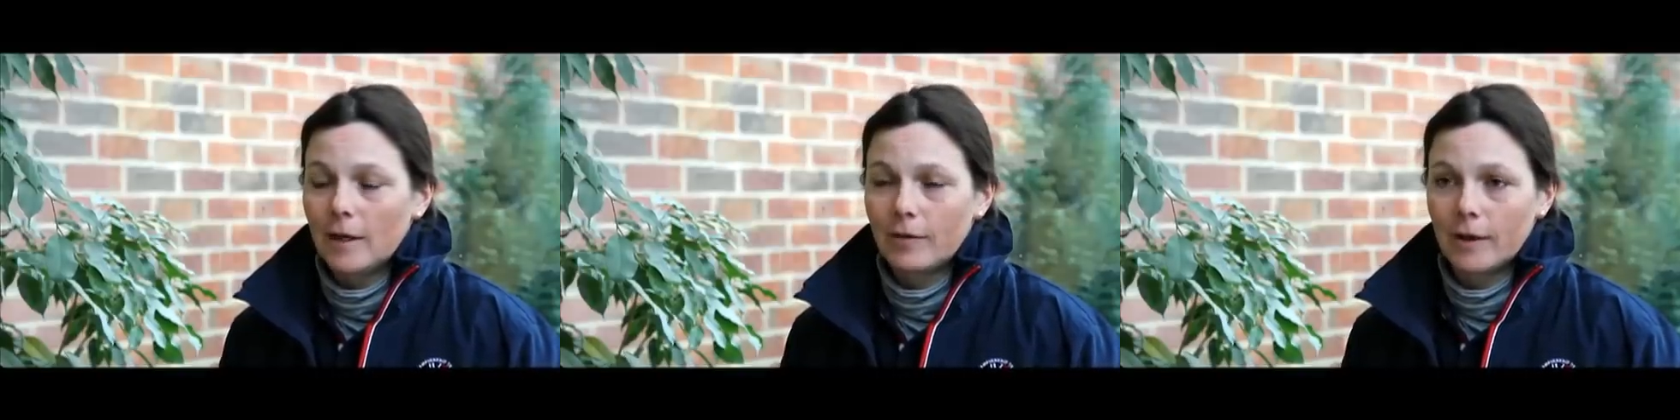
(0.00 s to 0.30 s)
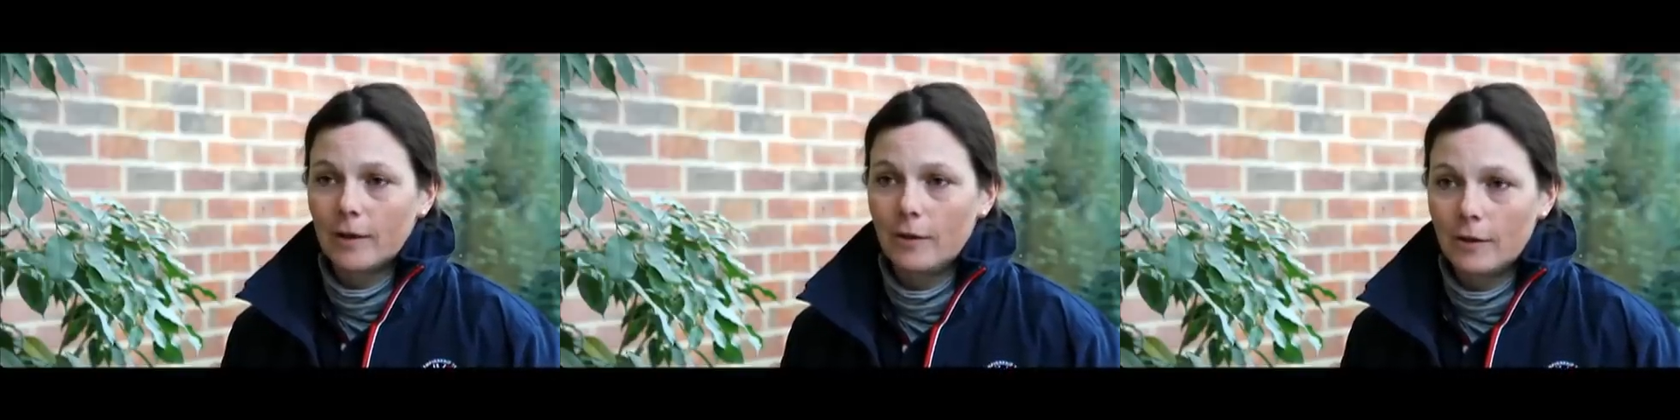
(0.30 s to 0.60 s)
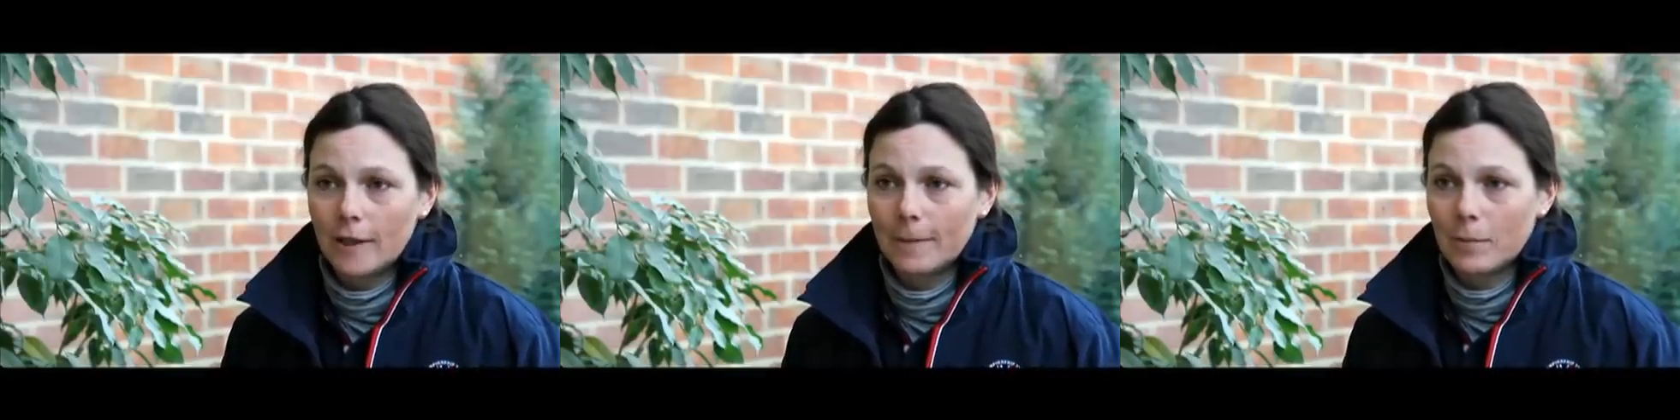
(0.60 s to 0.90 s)
if I can do
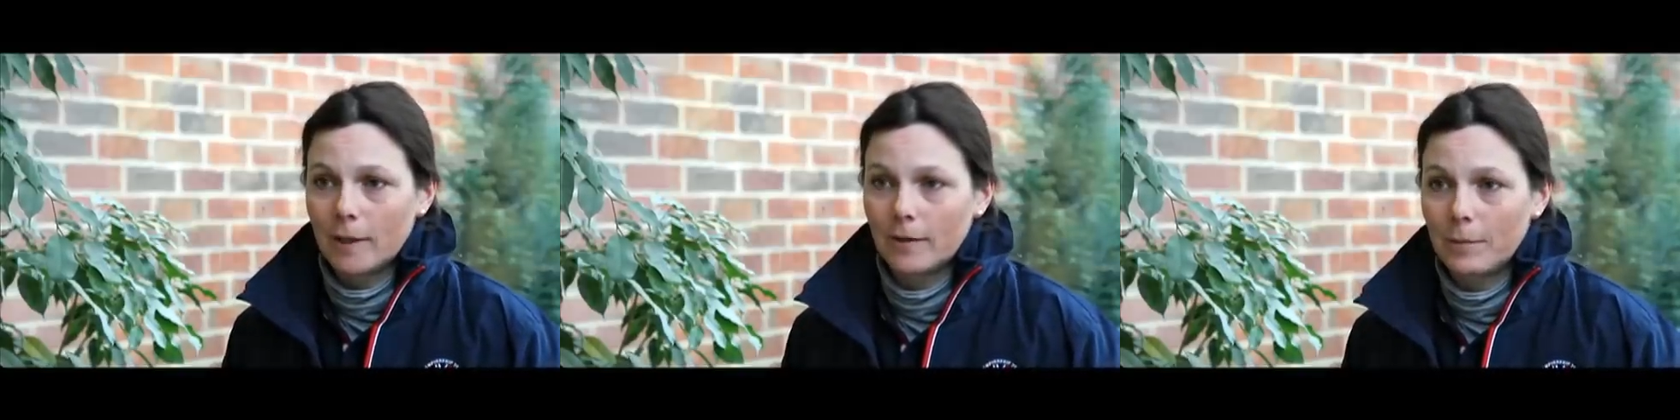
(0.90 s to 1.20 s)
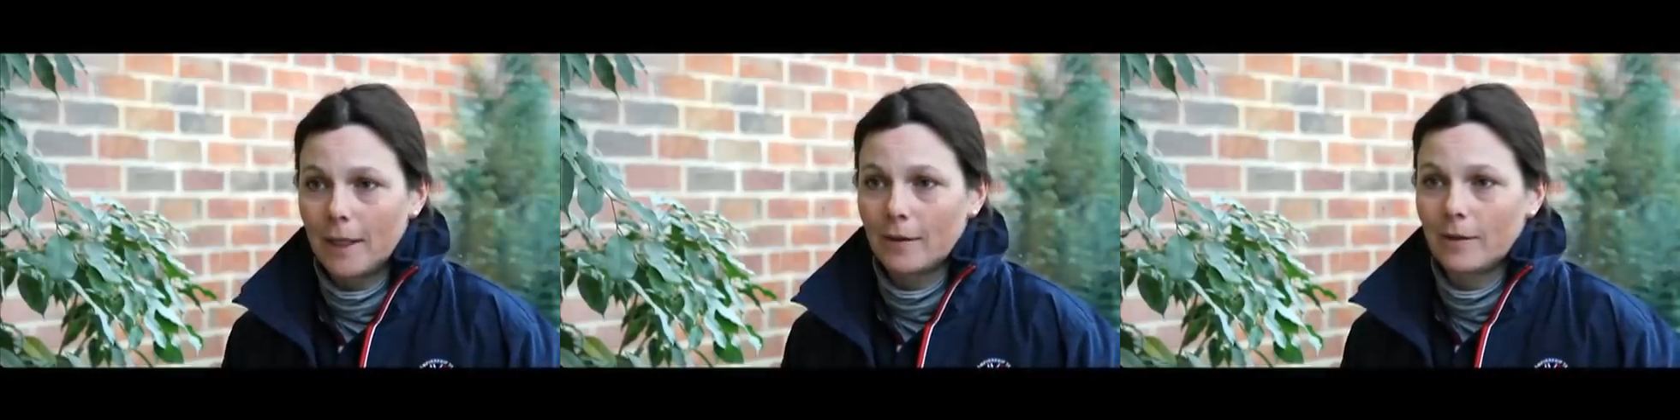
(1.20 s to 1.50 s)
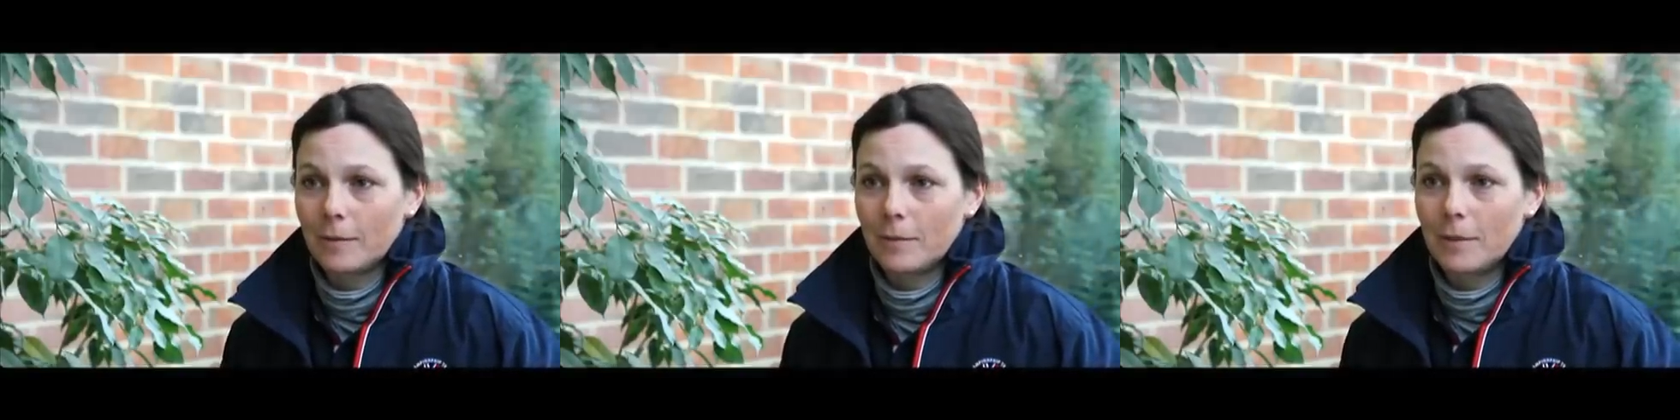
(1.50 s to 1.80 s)
that and bring back
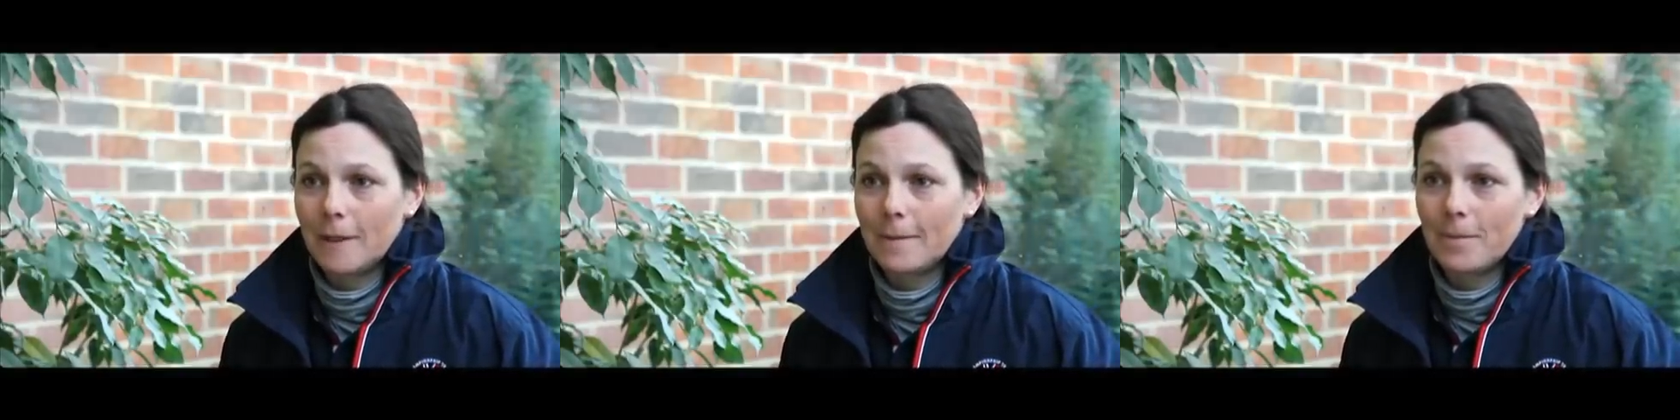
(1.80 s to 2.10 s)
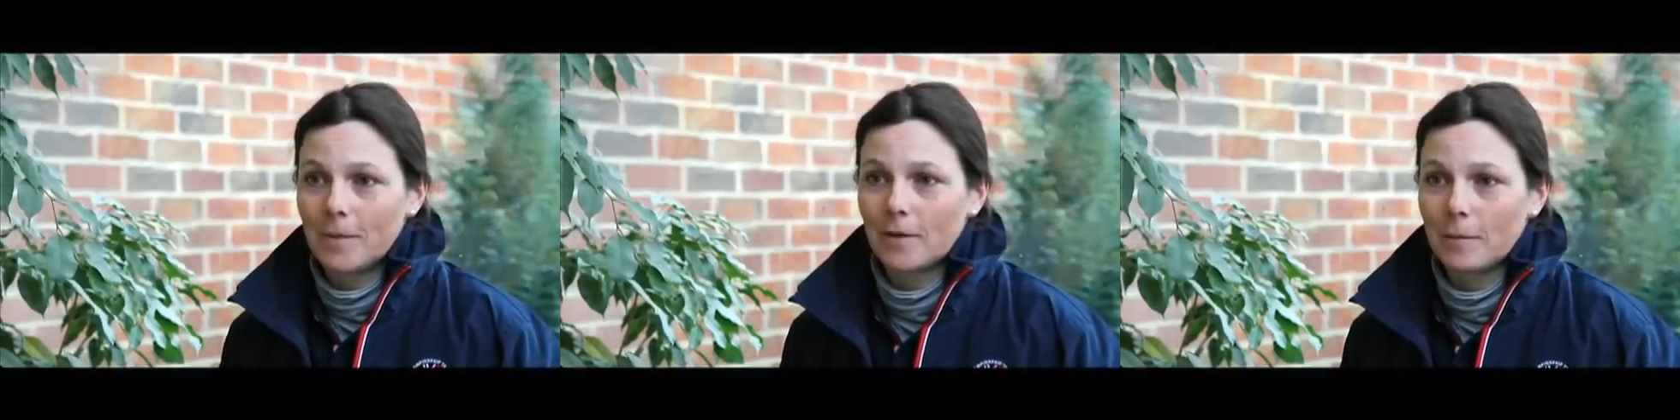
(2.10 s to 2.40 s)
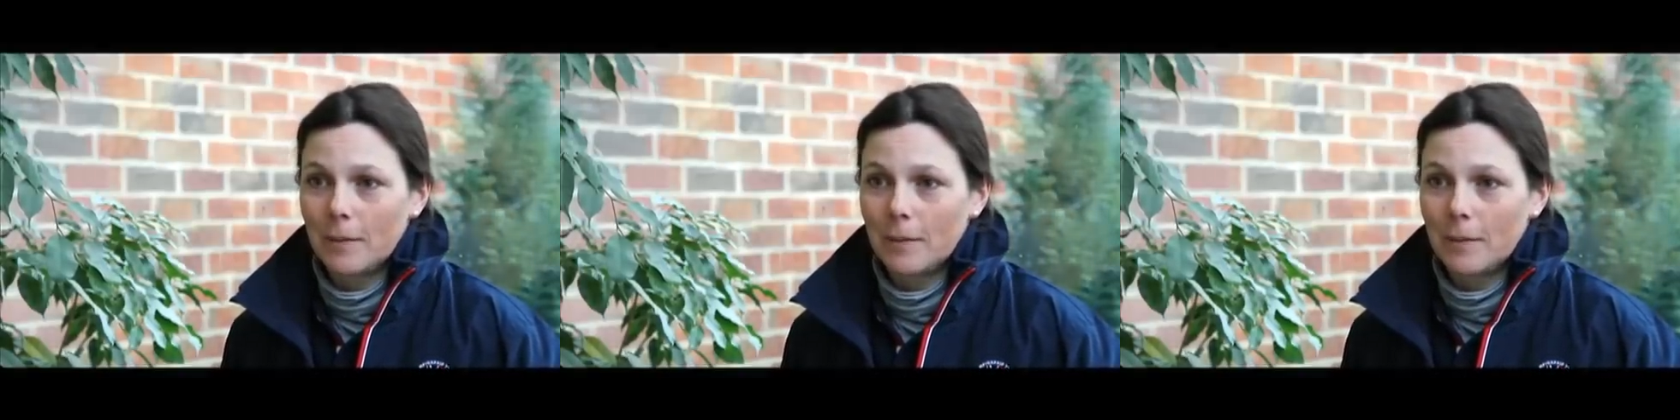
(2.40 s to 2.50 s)
some